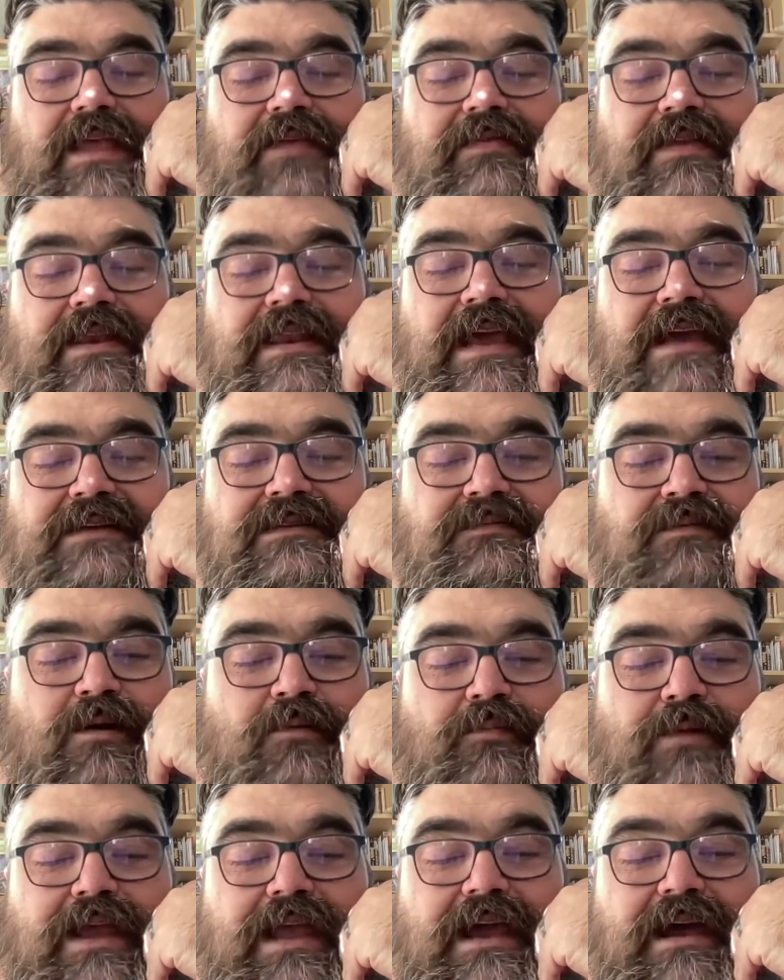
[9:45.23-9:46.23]
The next
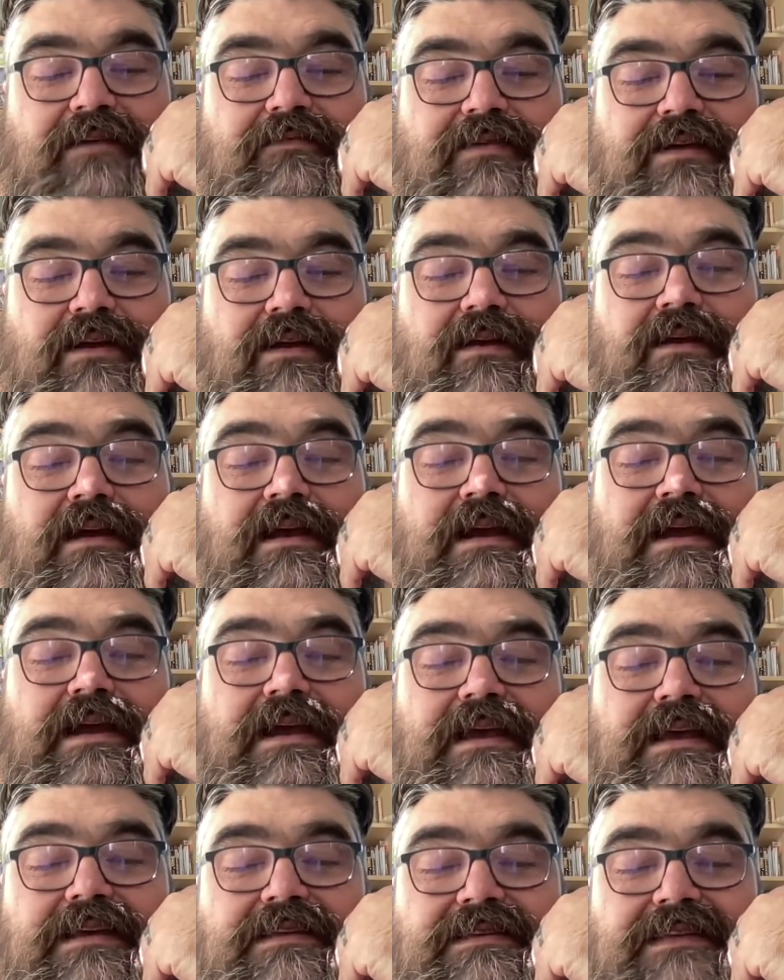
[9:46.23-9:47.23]
poem we have here
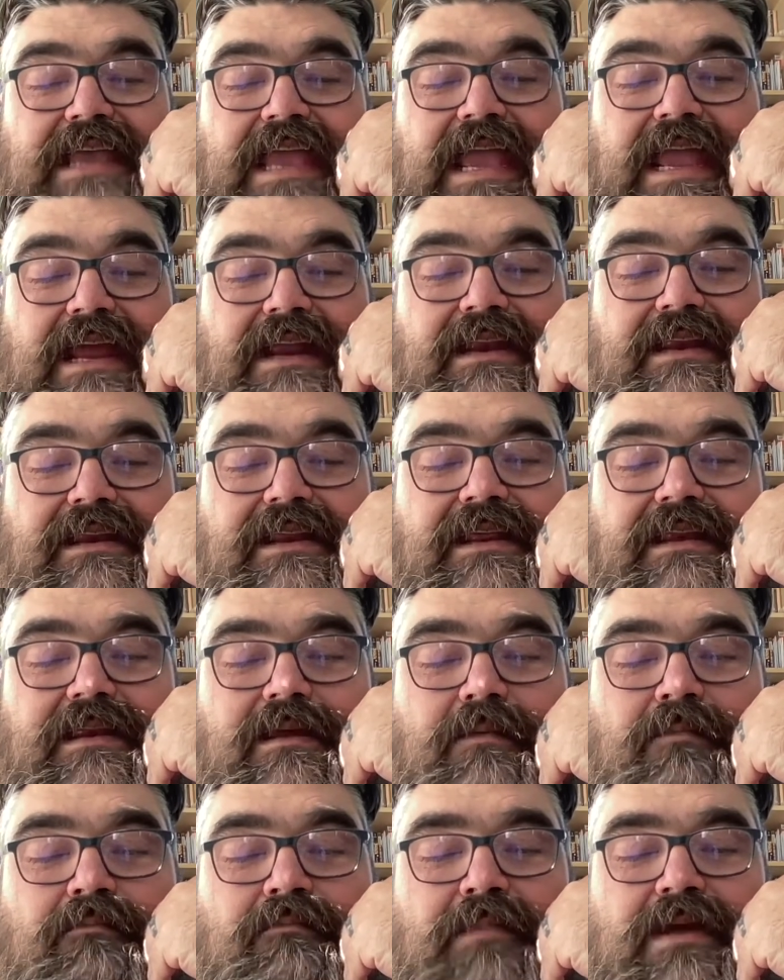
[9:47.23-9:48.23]
is
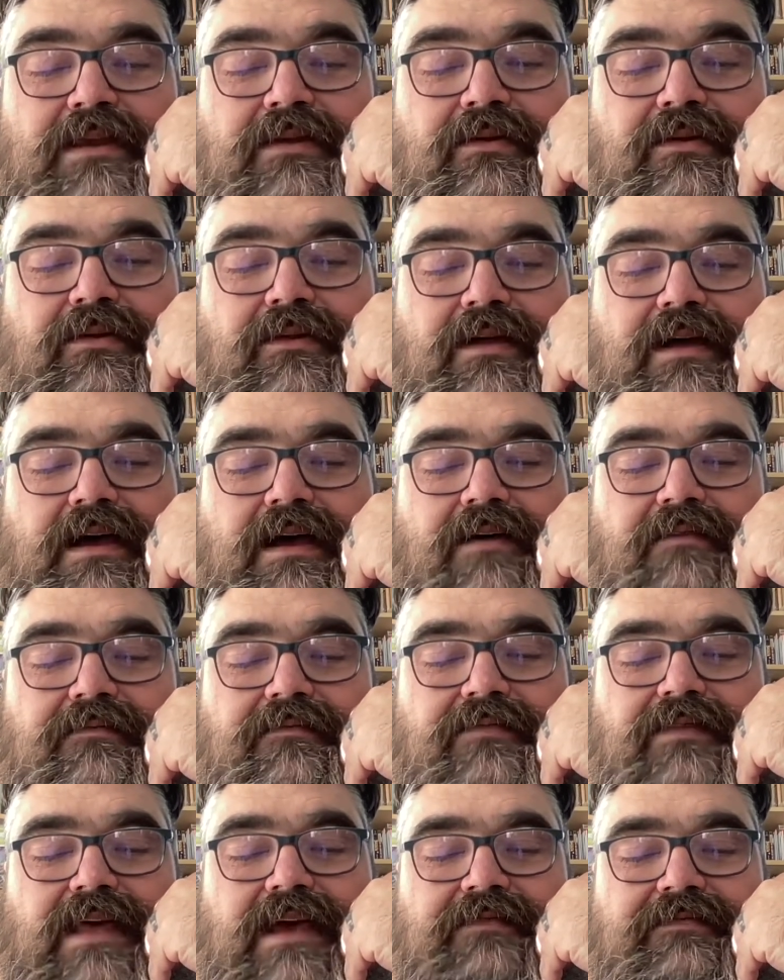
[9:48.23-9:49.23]
Candidate Middle
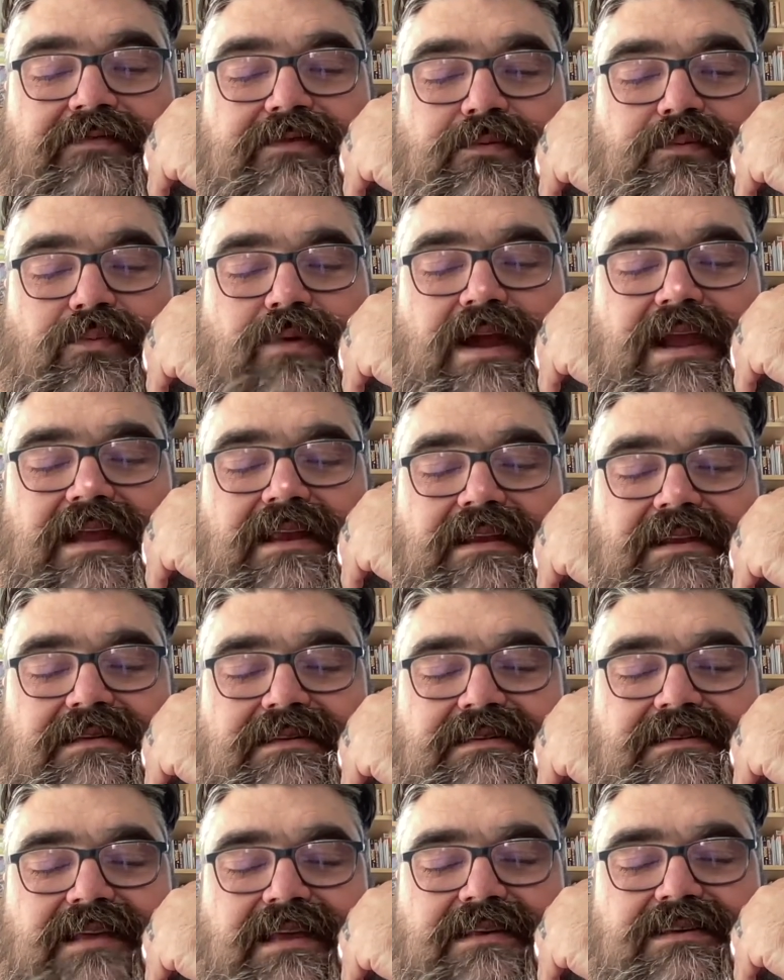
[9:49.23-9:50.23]
of Left, Right,
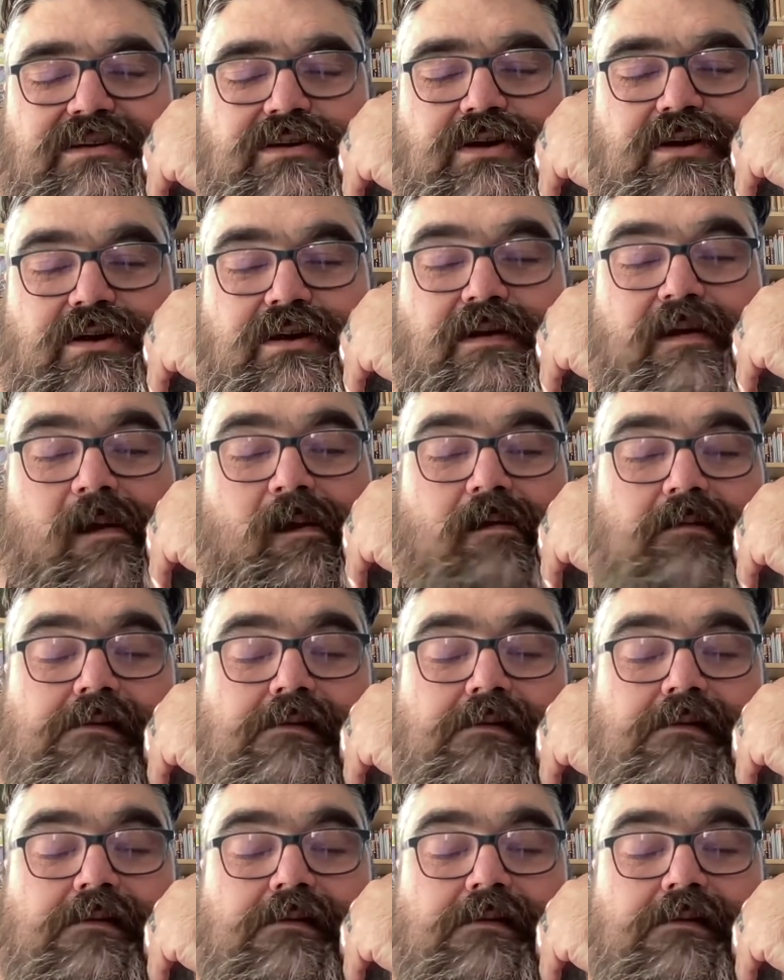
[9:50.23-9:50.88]
Center.